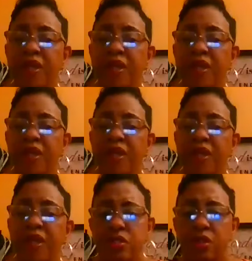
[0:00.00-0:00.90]
what the
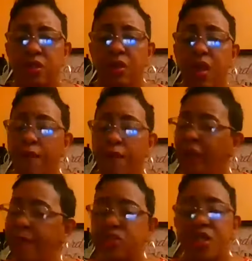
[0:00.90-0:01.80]
enemy wants to
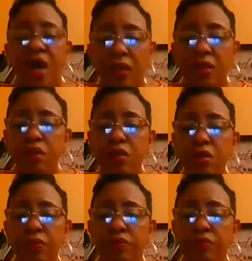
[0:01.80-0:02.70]
do. But I'm
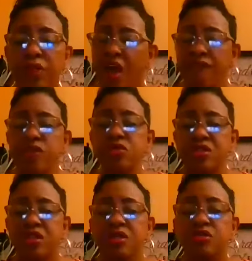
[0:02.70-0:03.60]
telling you,
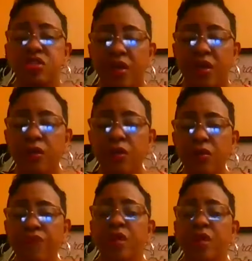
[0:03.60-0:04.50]
if you just
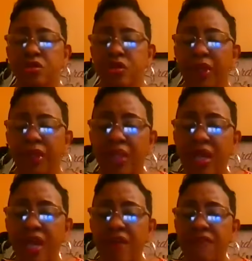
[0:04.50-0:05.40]
continue
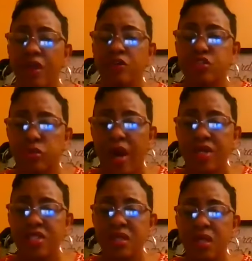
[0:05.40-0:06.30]
to believe
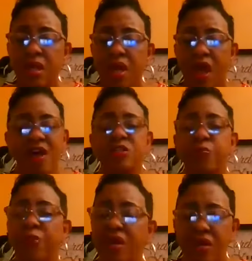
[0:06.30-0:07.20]
and trust
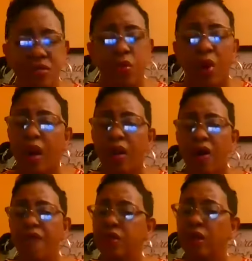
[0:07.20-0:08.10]
and speak his
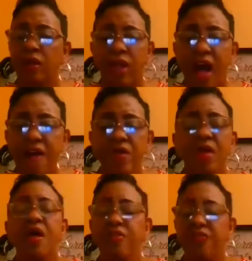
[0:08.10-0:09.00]
word over your
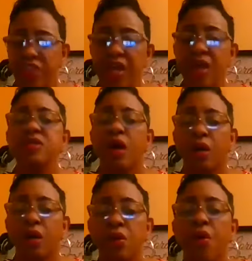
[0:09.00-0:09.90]
life,
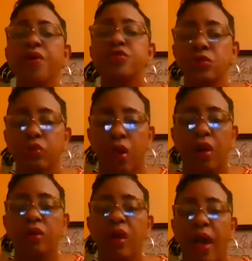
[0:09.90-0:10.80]
things are going to
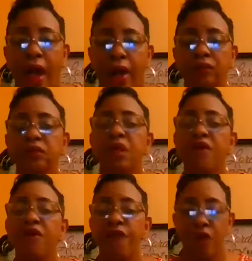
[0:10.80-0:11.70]
work out
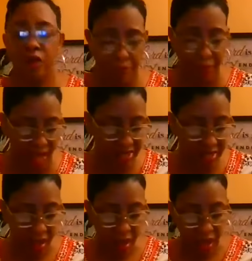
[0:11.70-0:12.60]
for the
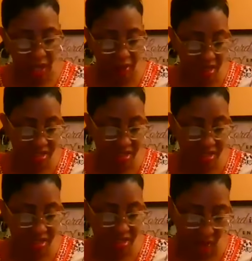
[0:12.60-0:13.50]
best. And this
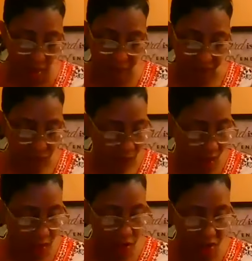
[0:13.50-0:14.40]
I know.
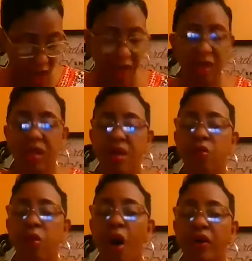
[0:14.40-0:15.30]
And you got
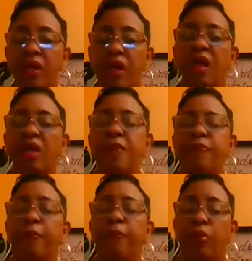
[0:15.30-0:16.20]
to keep walking
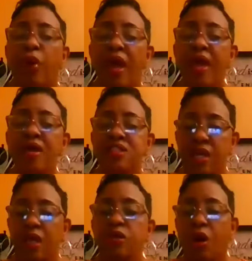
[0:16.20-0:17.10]
and keep a
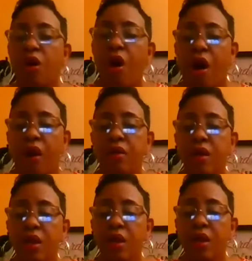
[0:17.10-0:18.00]
praise in your
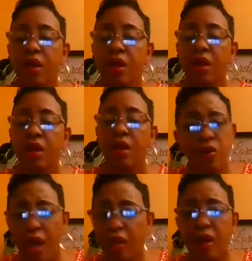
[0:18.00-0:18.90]
heart. You can
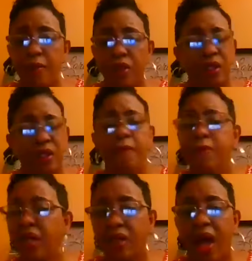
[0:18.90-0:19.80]
tell when I come
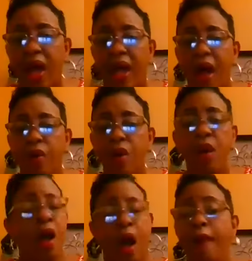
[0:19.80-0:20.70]
on in the midnight
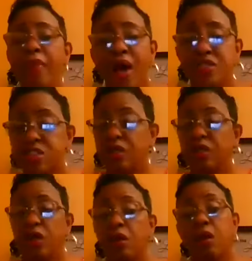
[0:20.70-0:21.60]
hour, I'm
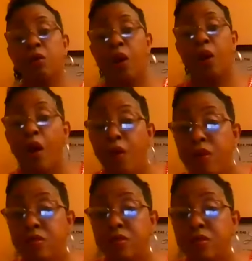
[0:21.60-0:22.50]
not sitting there going,
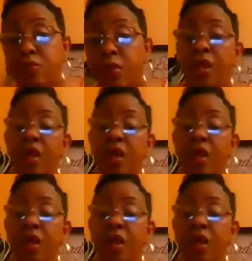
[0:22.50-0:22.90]
Woe is